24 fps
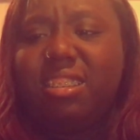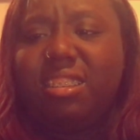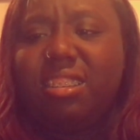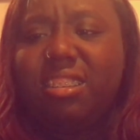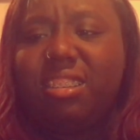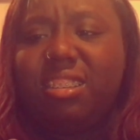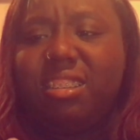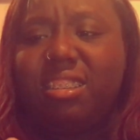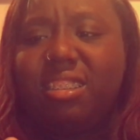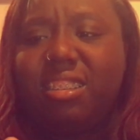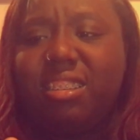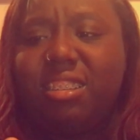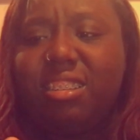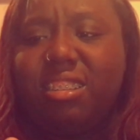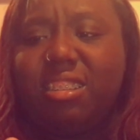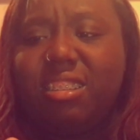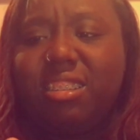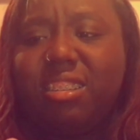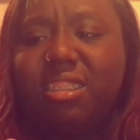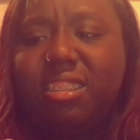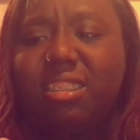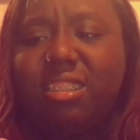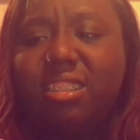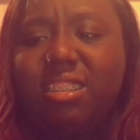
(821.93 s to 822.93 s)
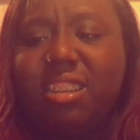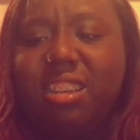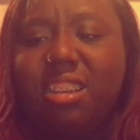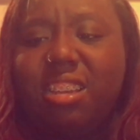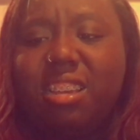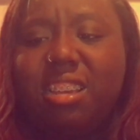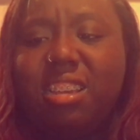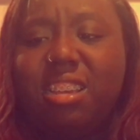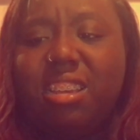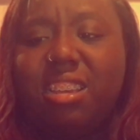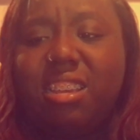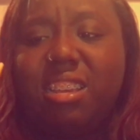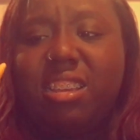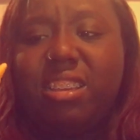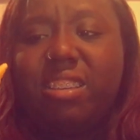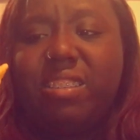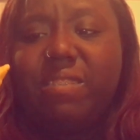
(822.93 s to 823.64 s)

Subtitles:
No one is speaking in this clip.